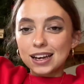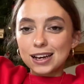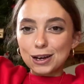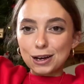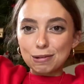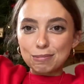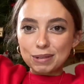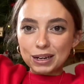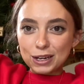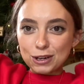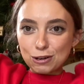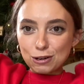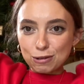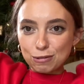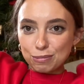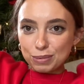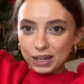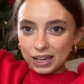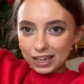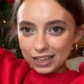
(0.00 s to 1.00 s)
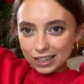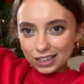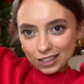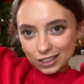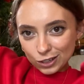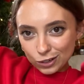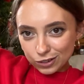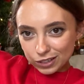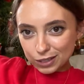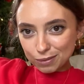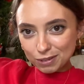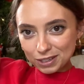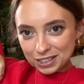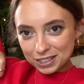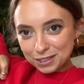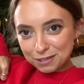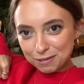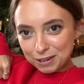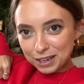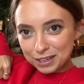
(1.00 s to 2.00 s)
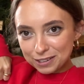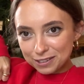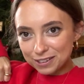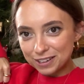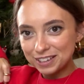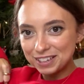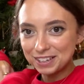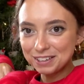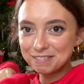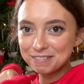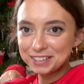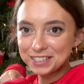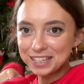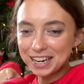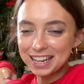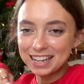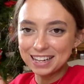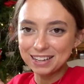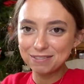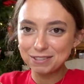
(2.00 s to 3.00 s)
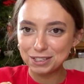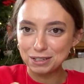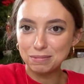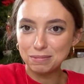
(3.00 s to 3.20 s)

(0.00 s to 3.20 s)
Got my Coldplay Christmas sweater on, which I love so